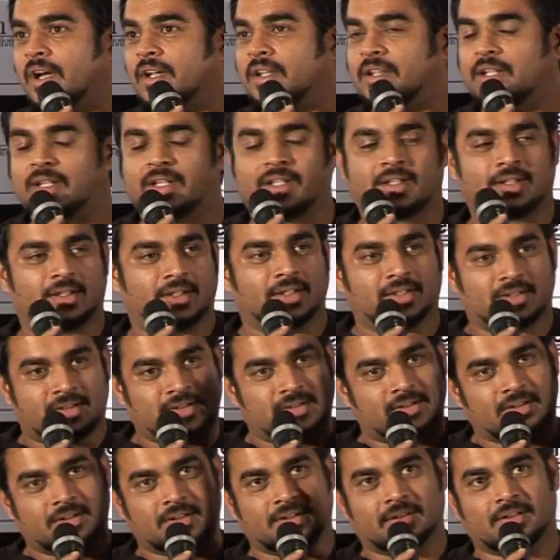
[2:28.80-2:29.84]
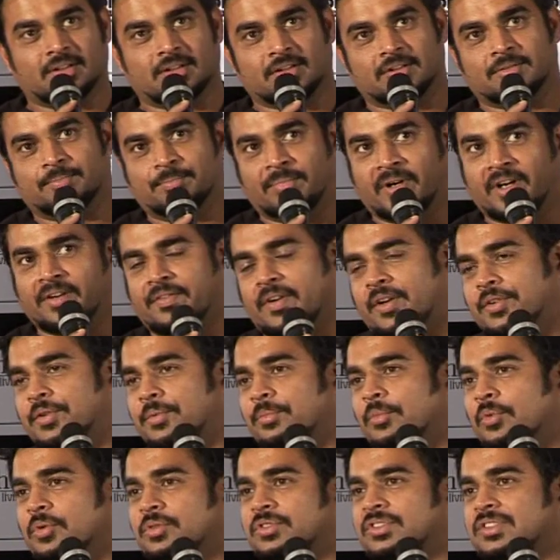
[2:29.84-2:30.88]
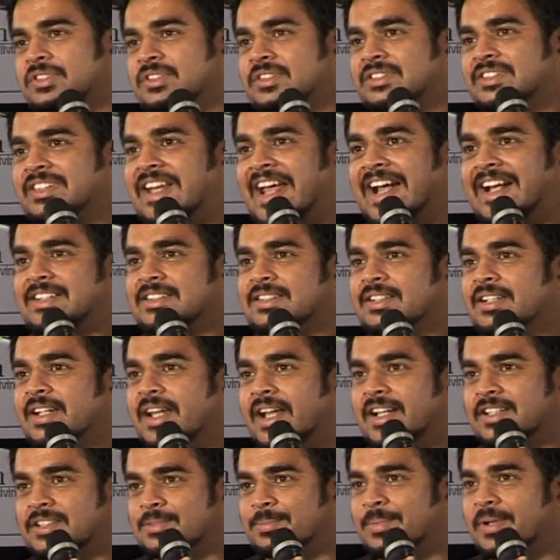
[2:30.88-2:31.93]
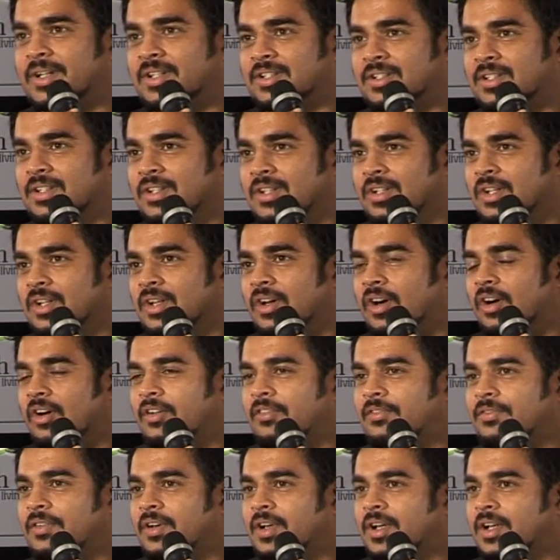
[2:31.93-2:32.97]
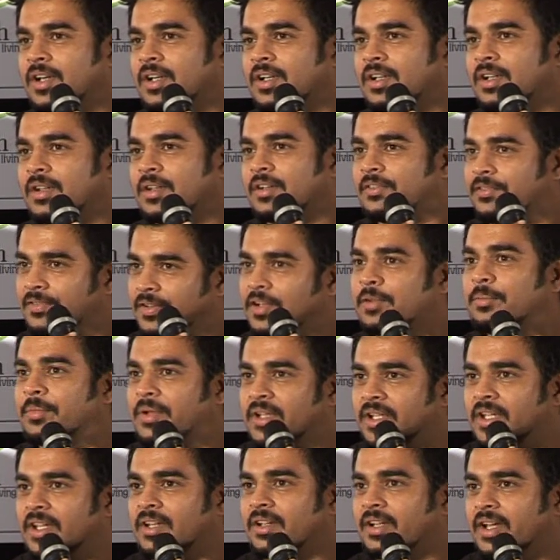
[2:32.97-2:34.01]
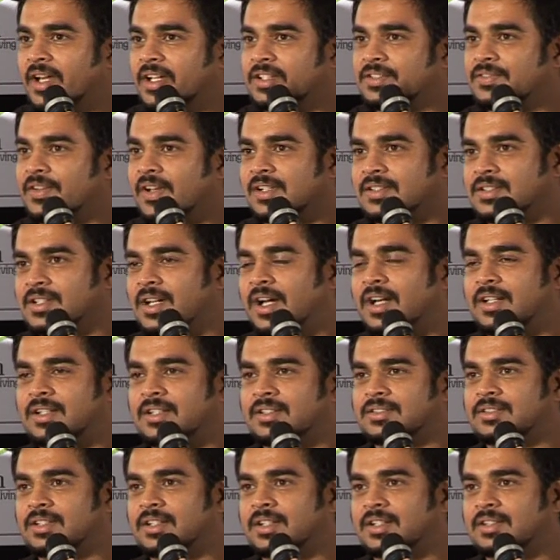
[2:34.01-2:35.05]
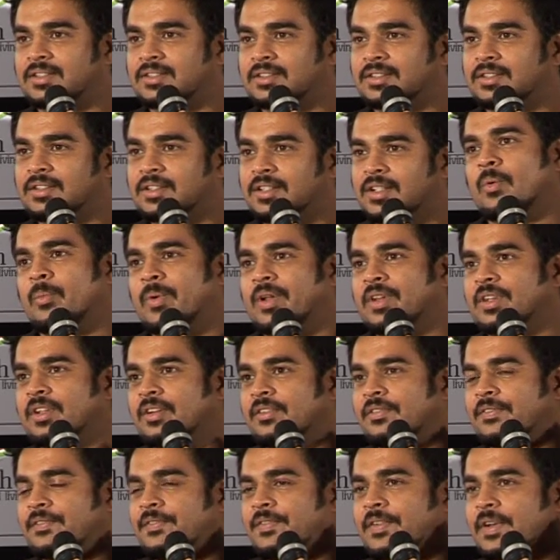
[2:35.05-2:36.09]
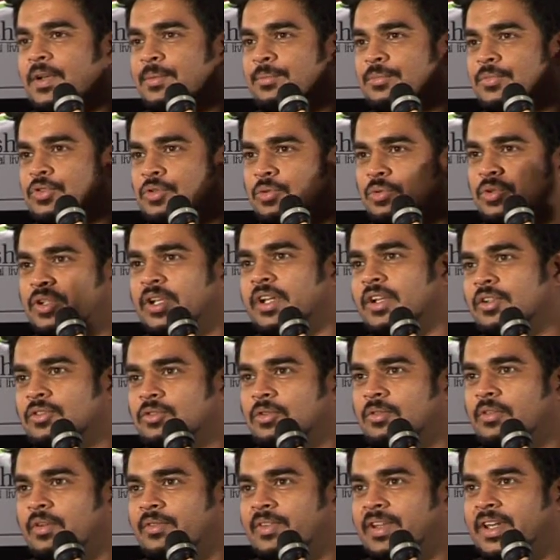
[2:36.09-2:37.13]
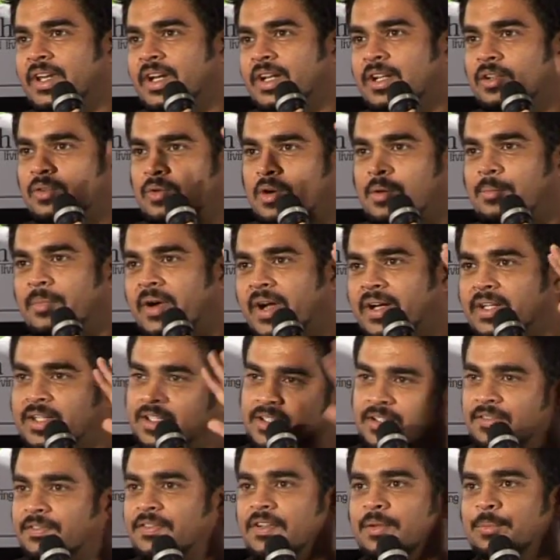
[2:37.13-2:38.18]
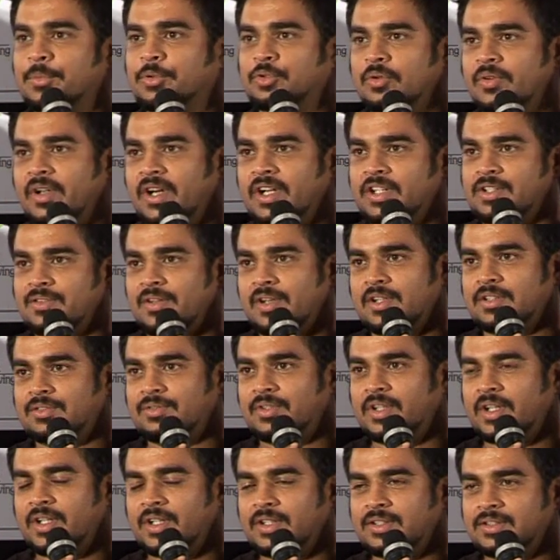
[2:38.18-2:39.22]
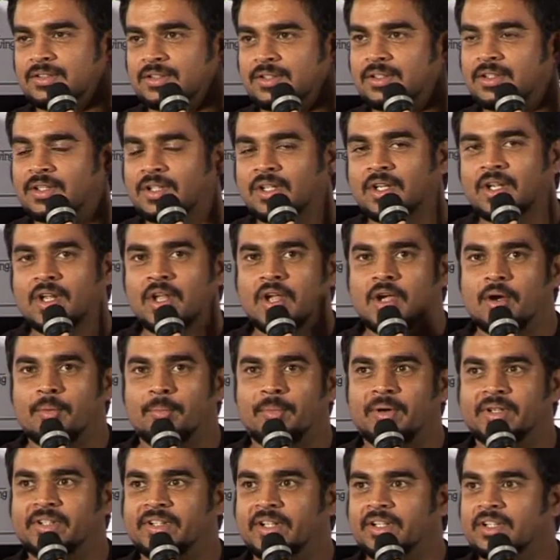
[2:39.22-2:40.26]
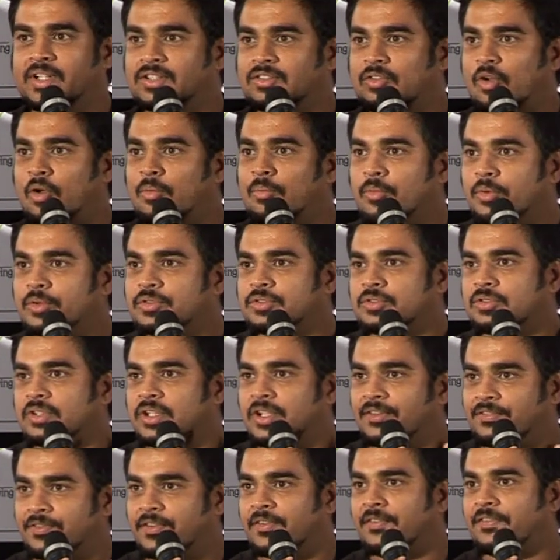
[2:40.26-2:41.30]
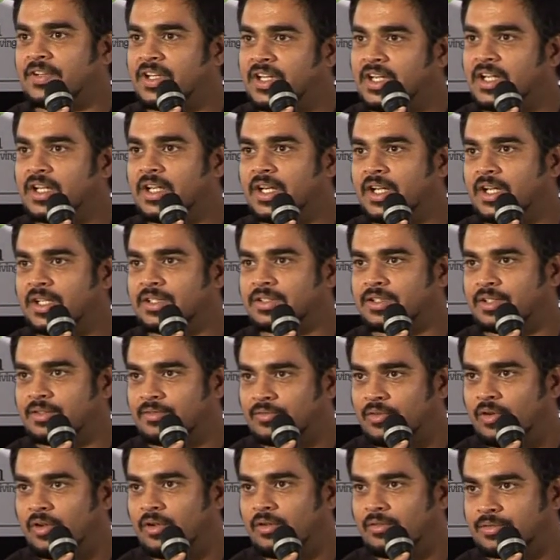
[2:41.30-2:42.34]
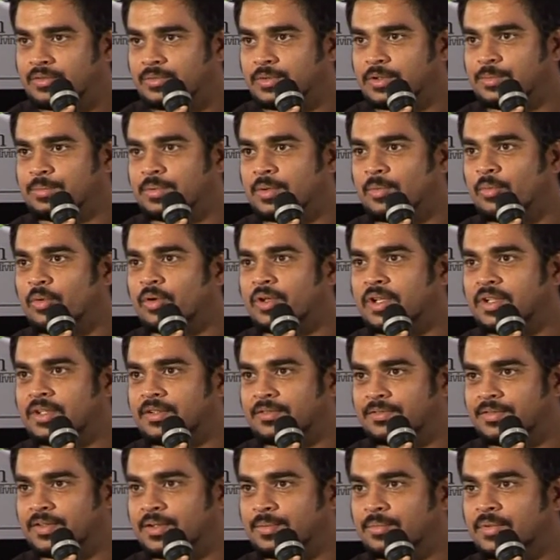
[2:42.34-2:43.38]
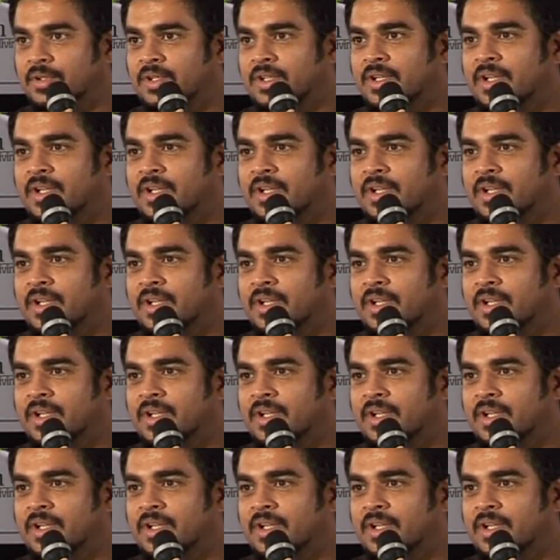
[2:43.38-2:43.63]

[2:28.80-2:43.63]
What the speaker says: I think this is by far the most taxing aspect of filmmaking as far as the artists are concerned when the film shooting is over we get into our mind that the film is over as far as we are concerned but then there's almost 15 days involved with promoting the film